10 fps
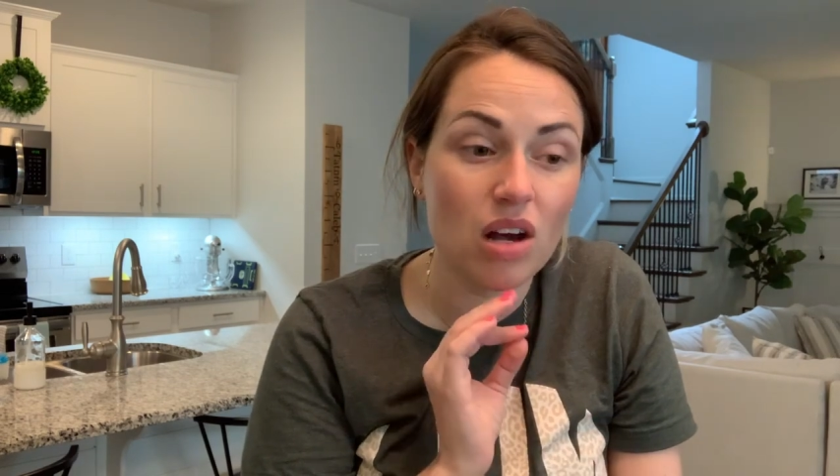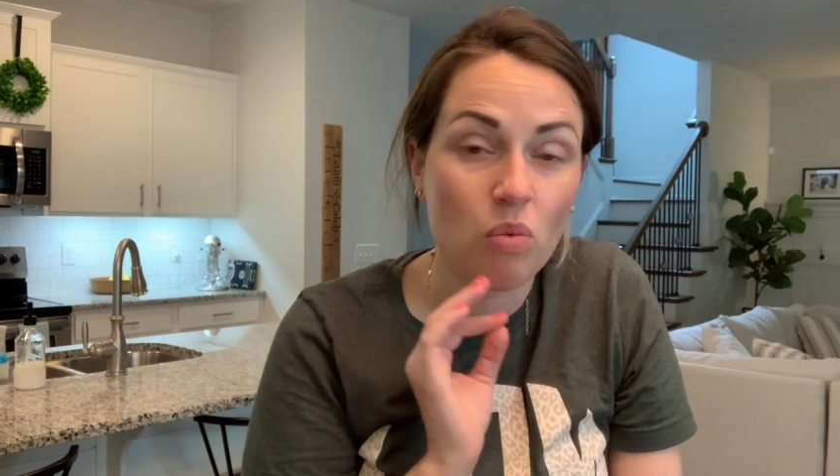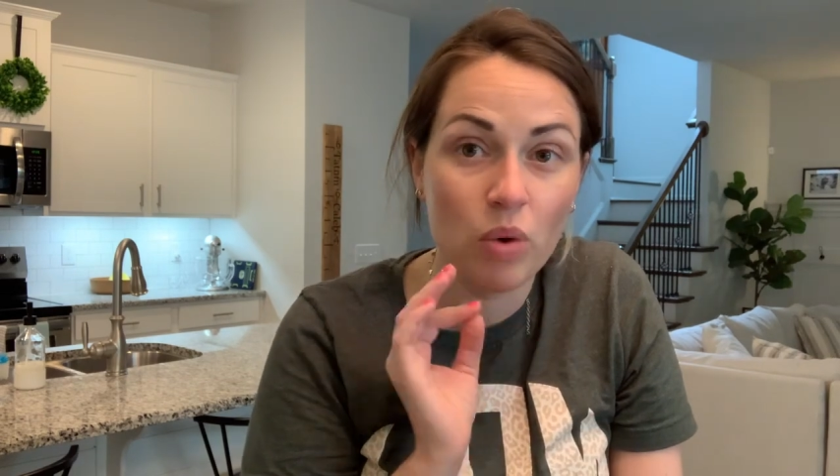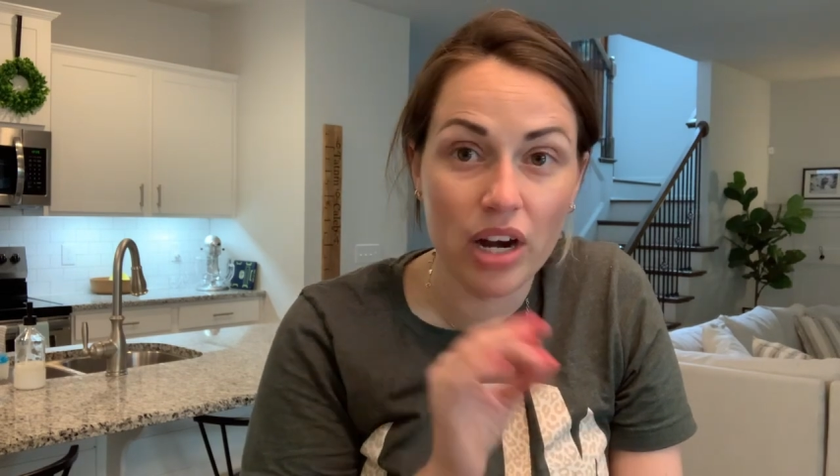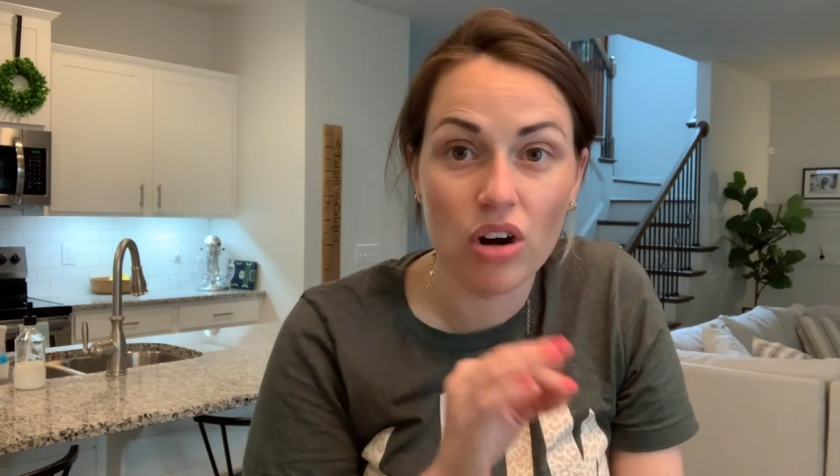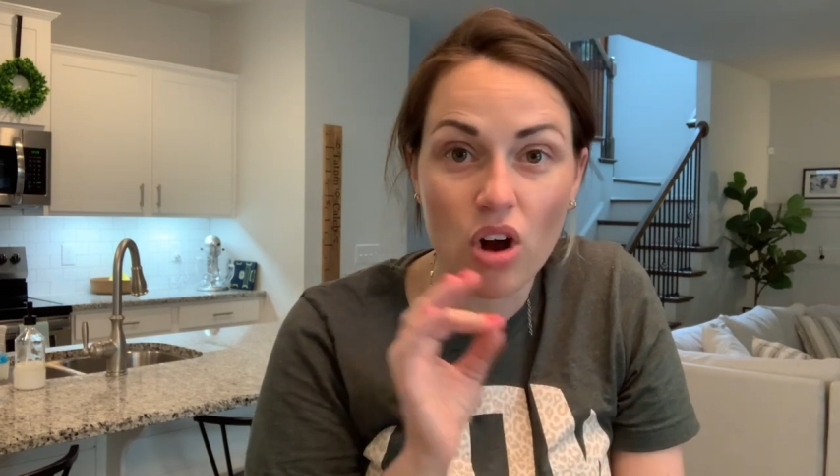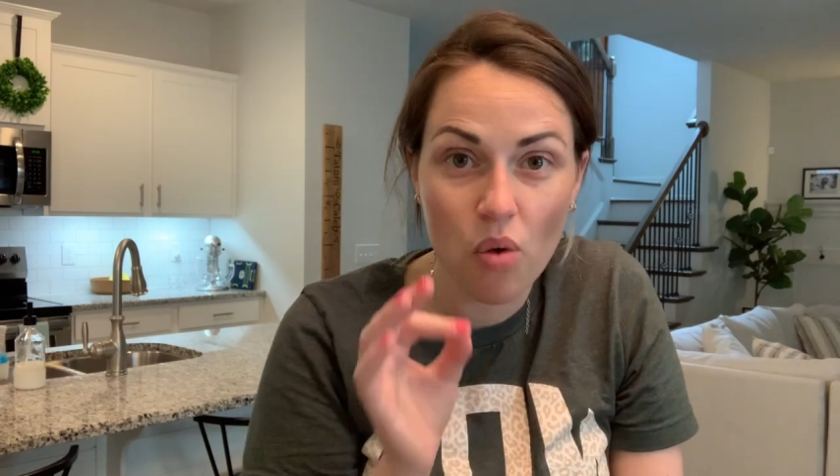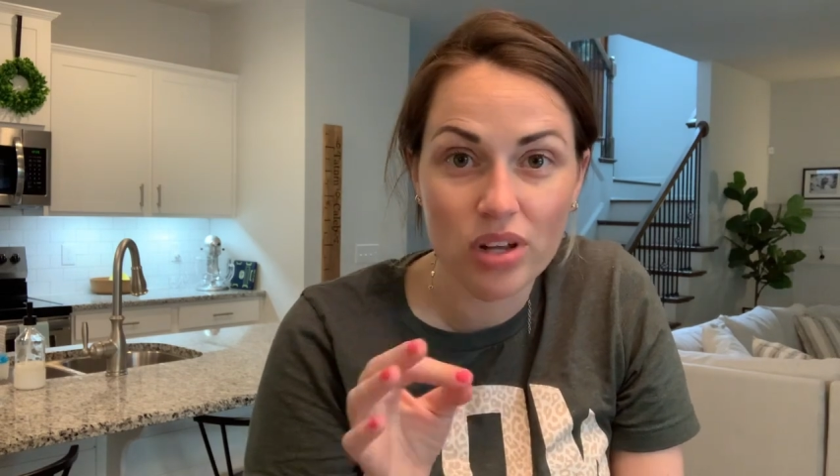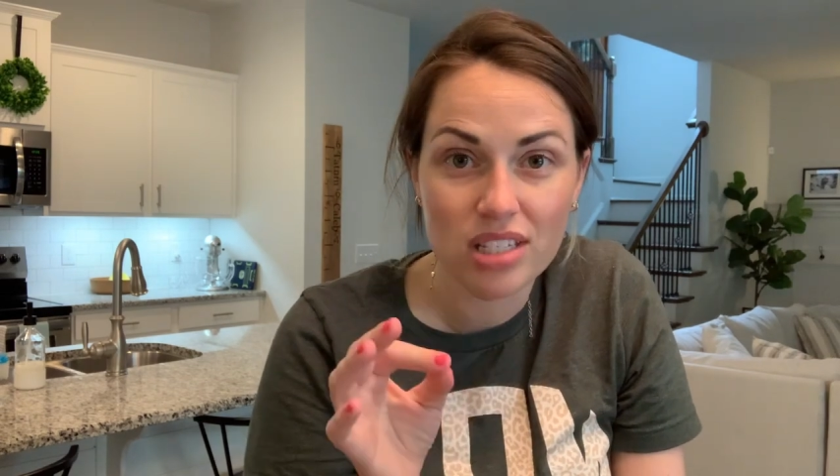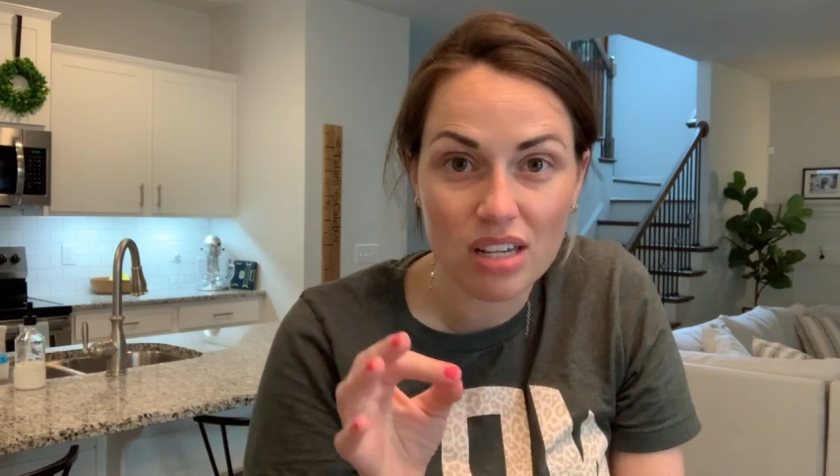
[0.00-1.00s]
we are
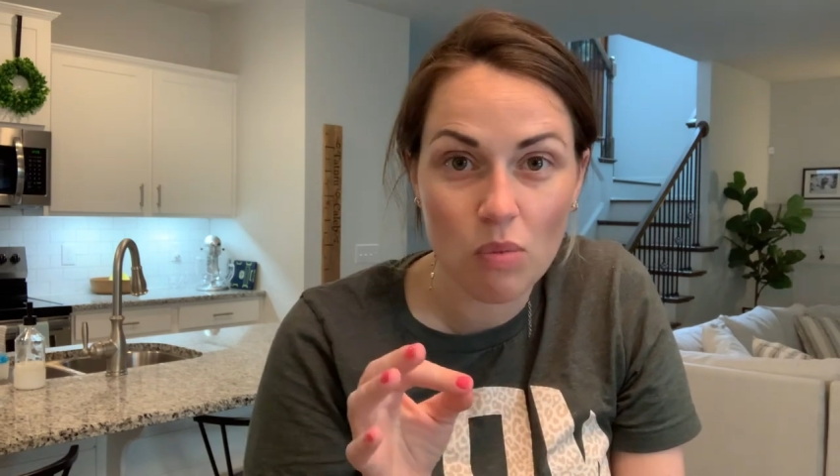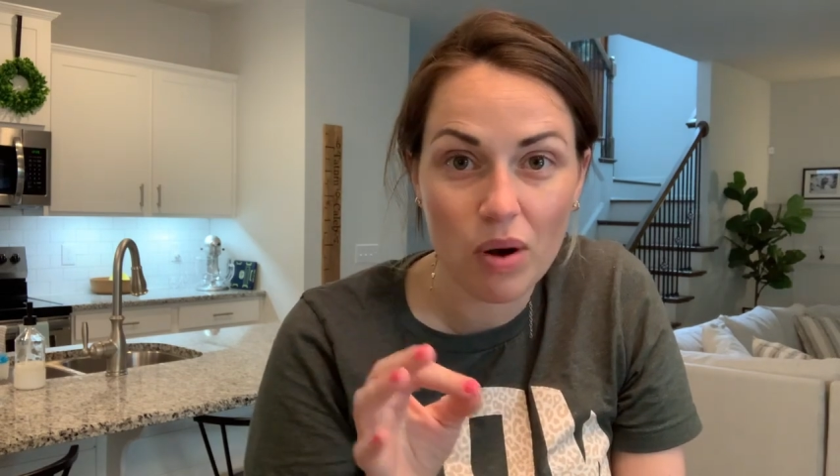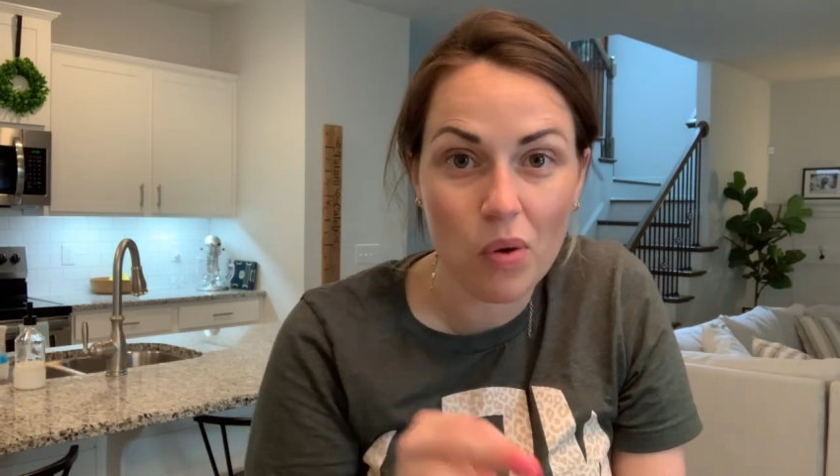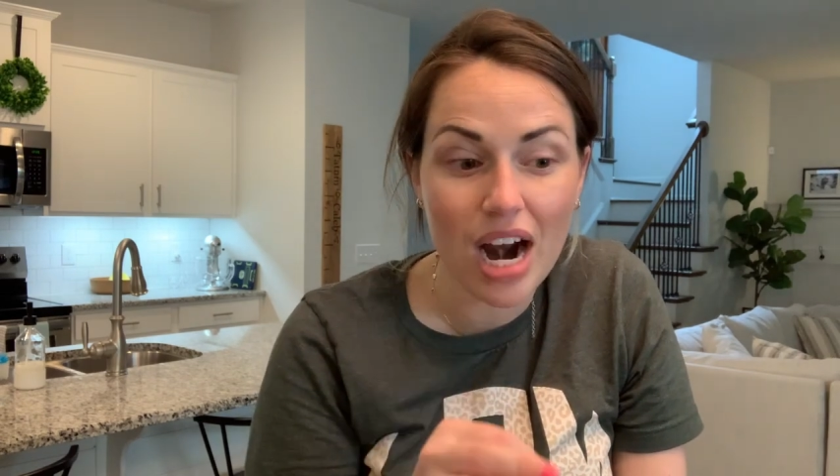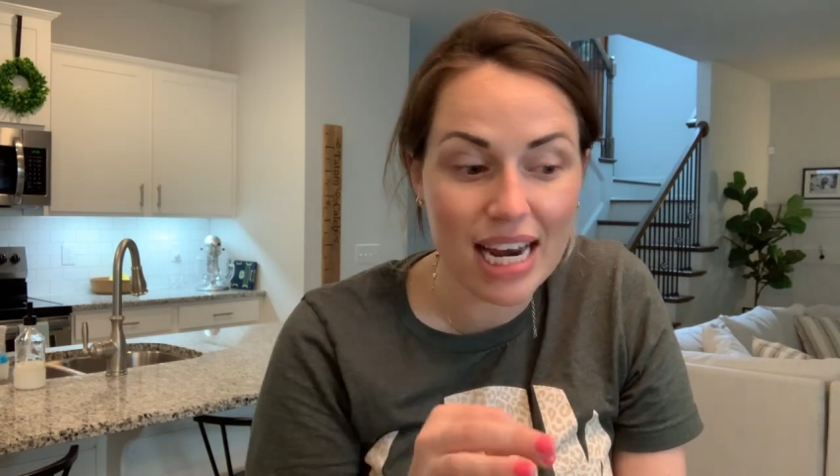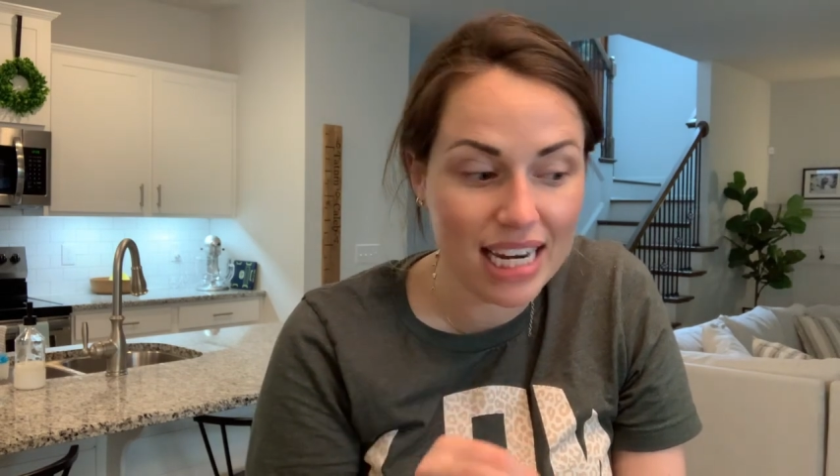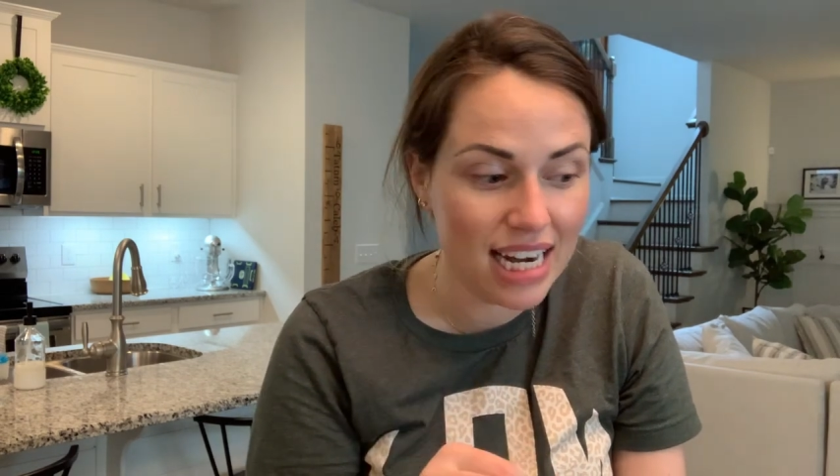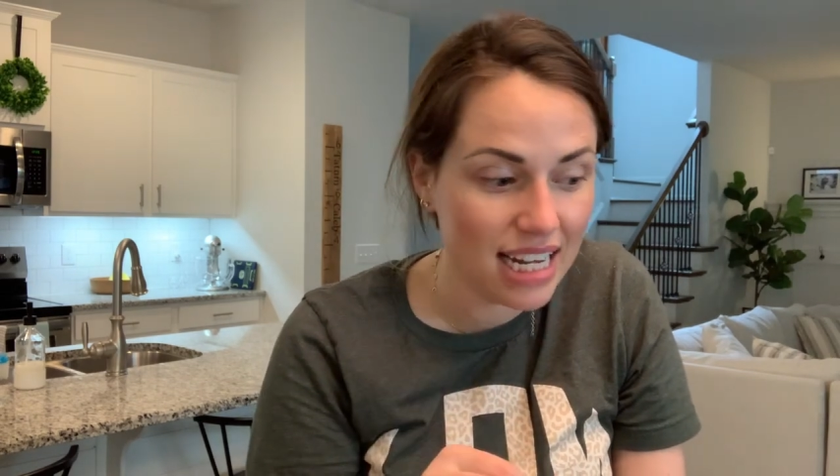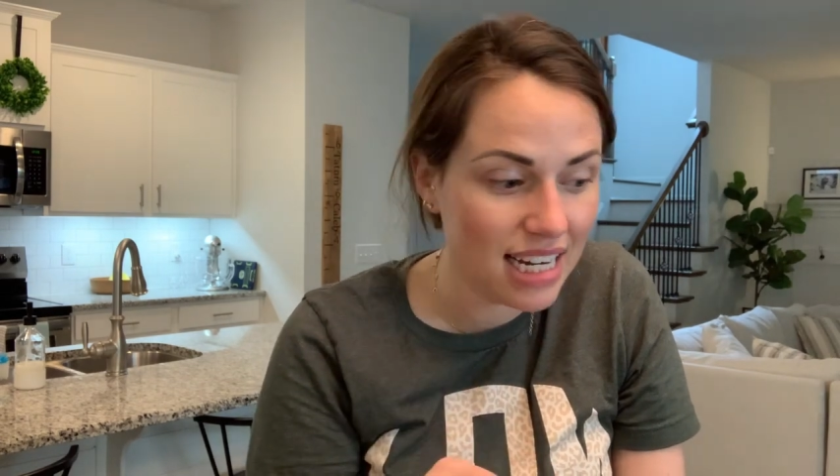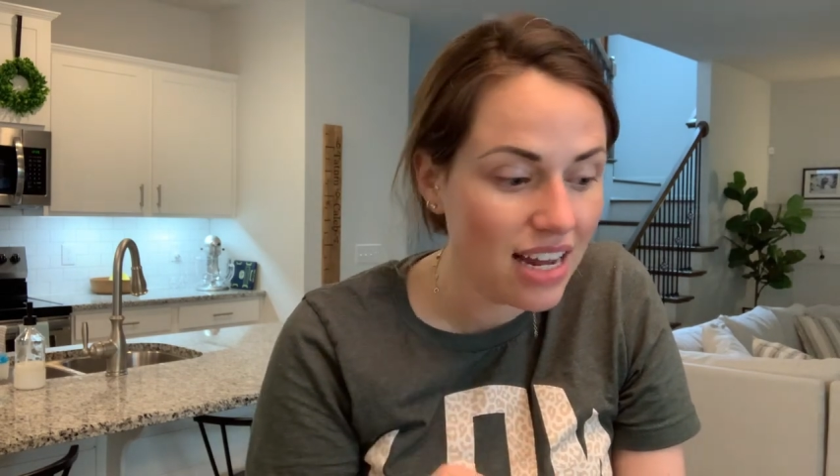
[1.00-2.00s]
going somewhere where I need
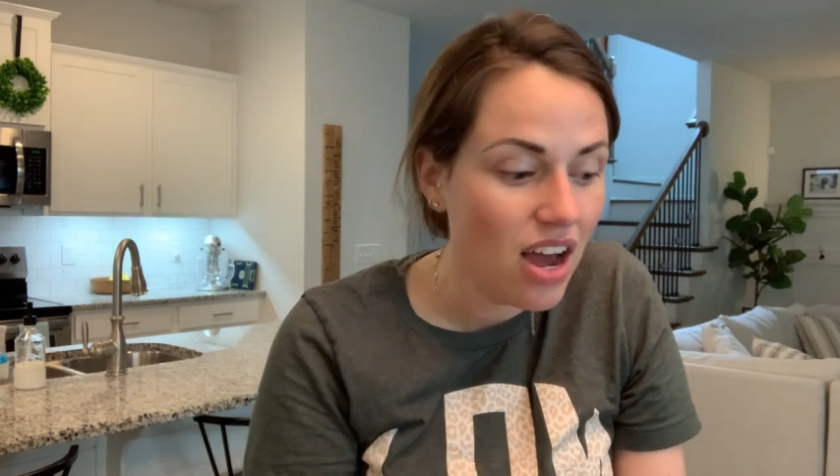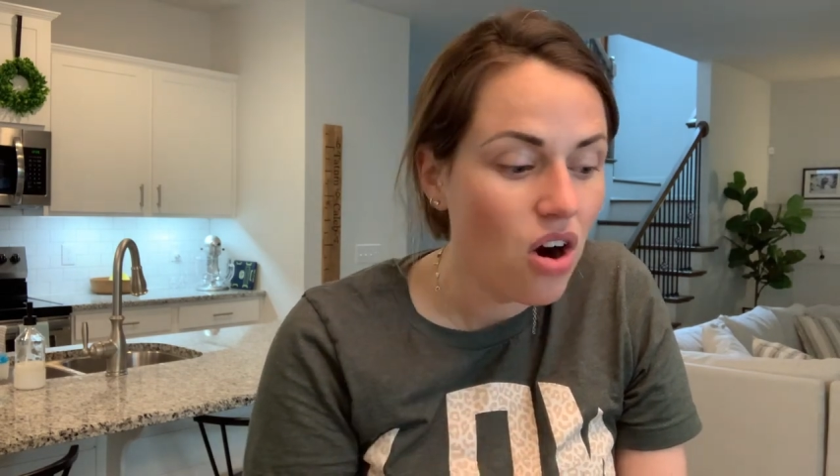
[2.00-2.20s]
it